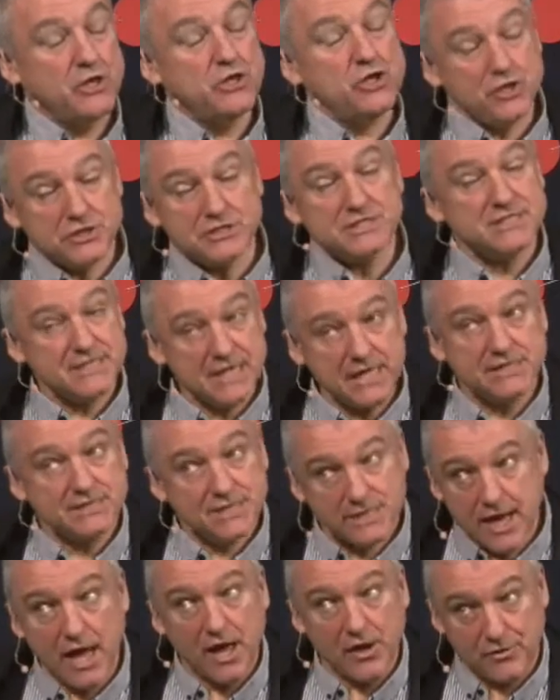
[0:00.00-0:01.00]
You just need
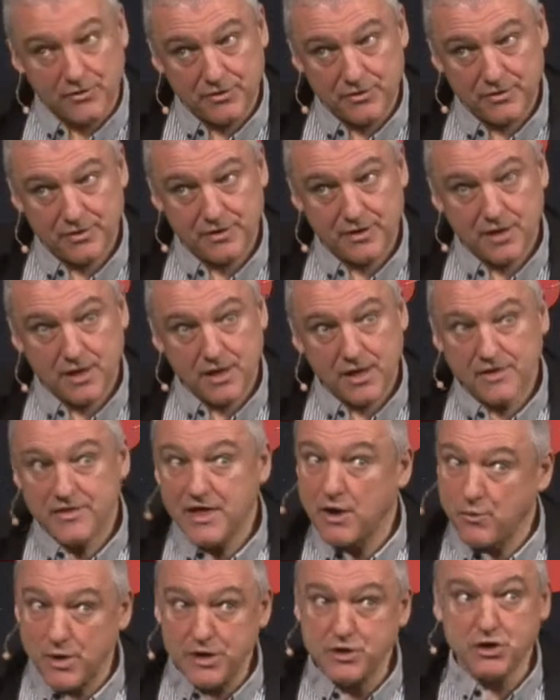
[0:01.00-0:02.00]
to know
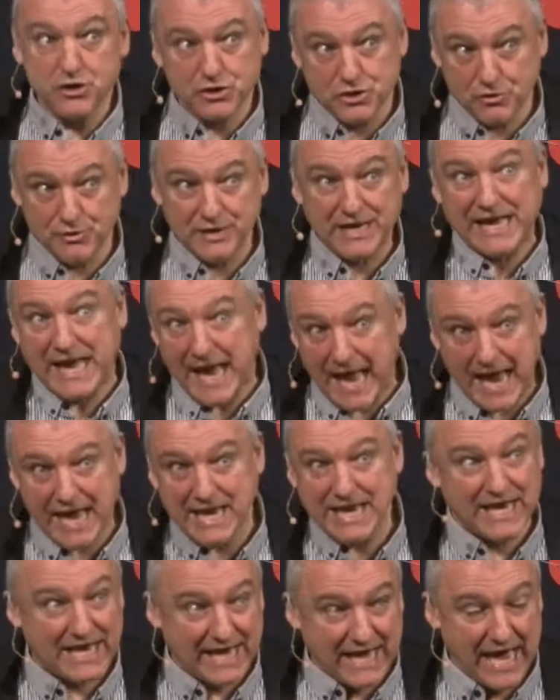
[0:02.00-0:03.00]
that when you do it
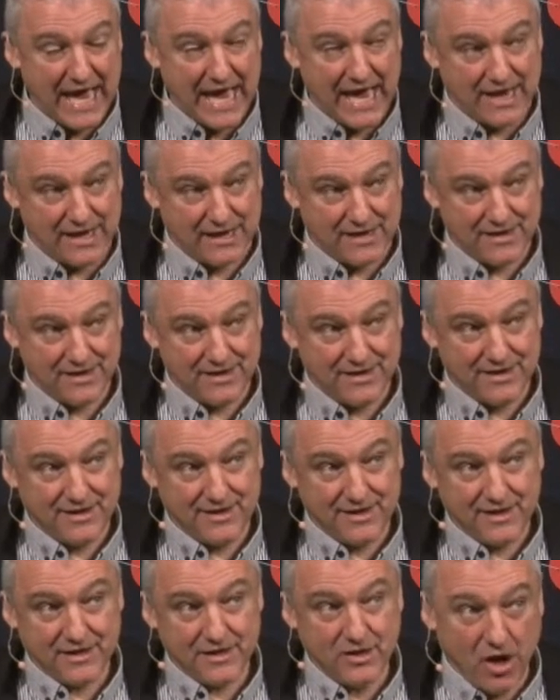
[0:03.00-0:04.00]
again and again,
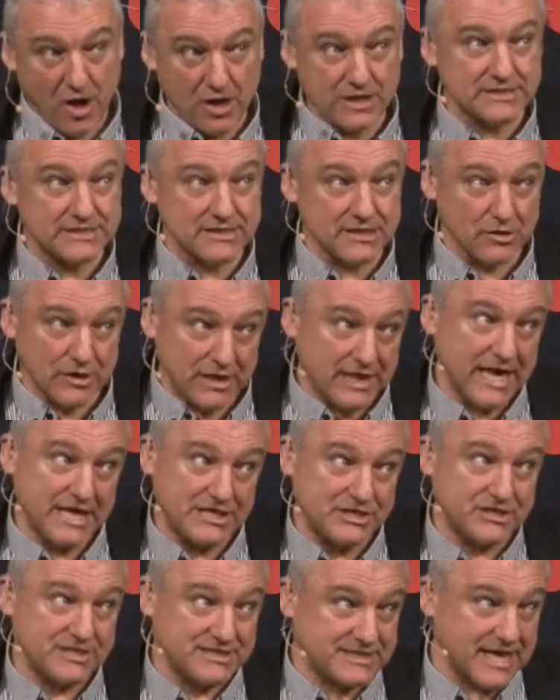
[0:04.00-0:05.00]
God is looking
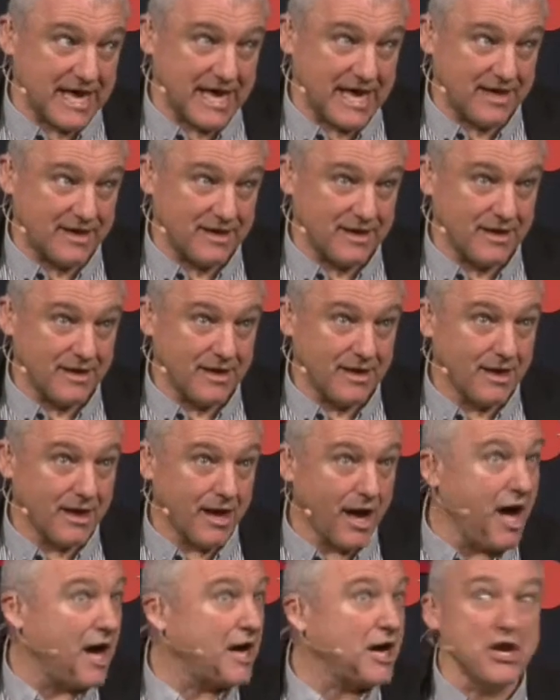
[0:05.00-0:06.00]
at you and saying,
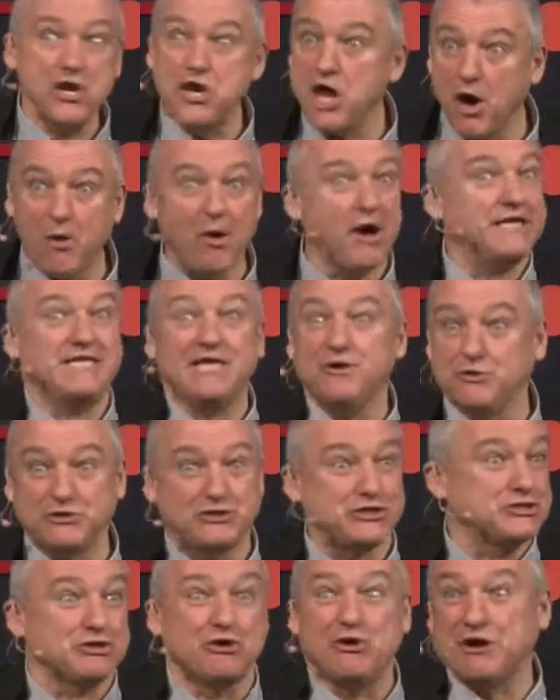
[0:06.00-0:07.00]
I've got no idea
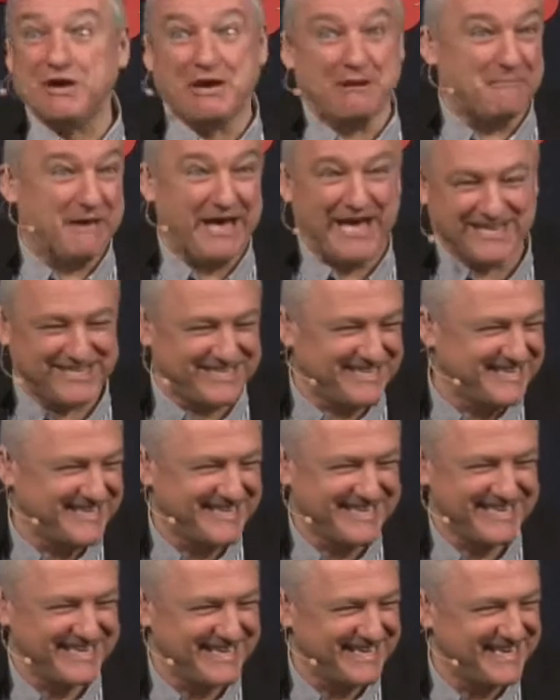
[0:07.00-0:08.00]
what you're talking about.
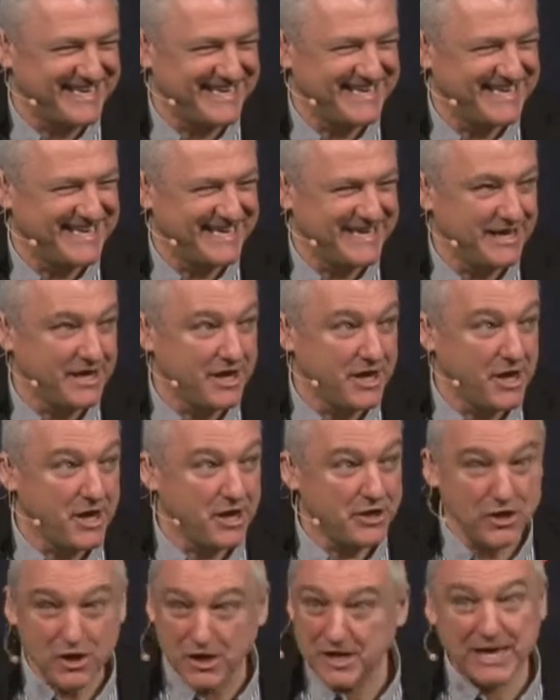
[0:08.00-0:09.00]

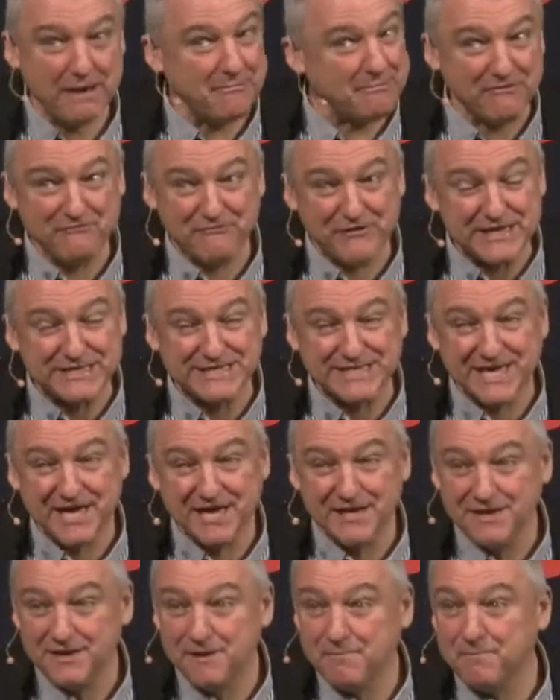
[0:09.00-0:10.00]
You can keep confessing
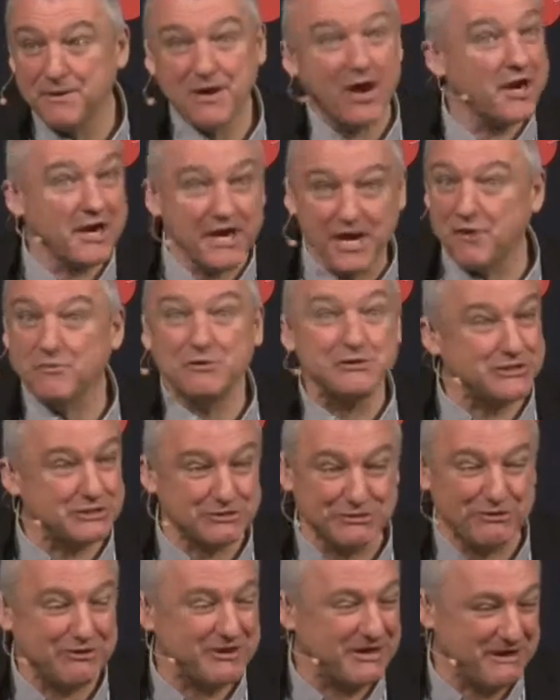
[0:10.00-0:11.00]
it, but I don't know what
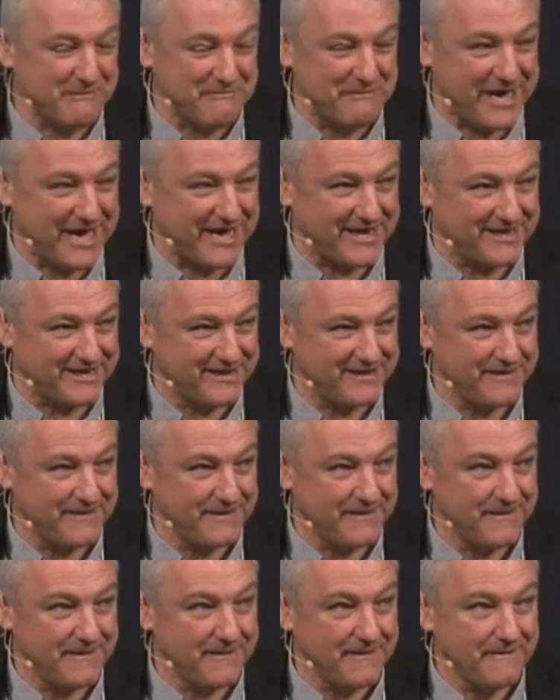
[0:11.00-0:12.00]
you're talking about.
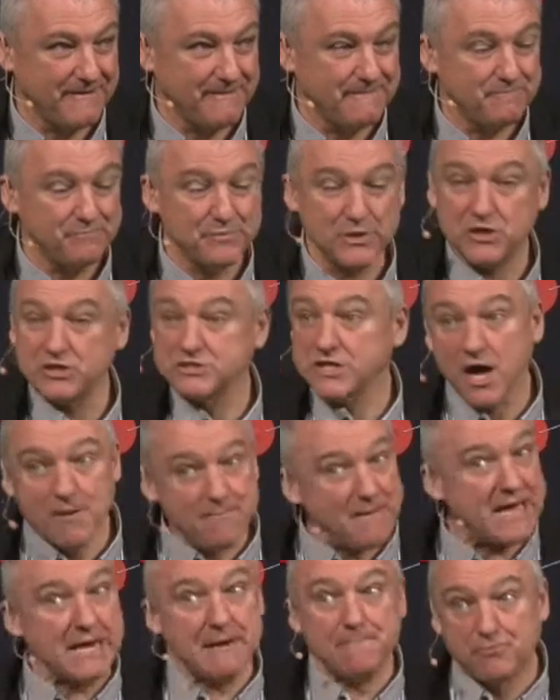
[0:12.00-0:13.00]
Because I
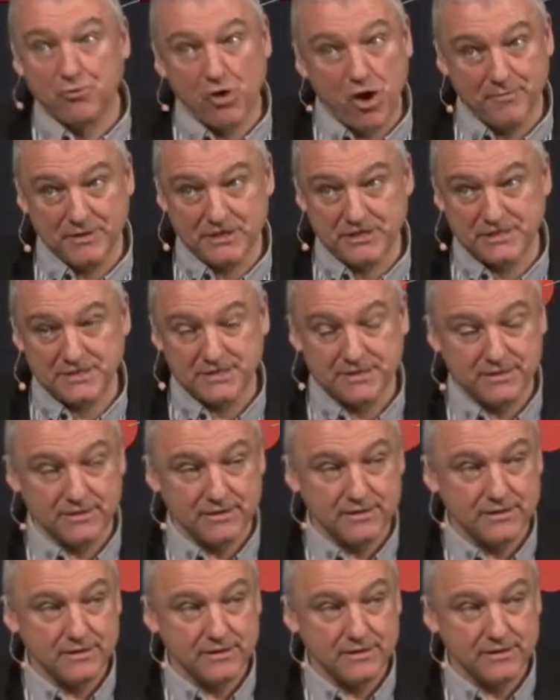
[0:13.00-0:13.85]
made a promise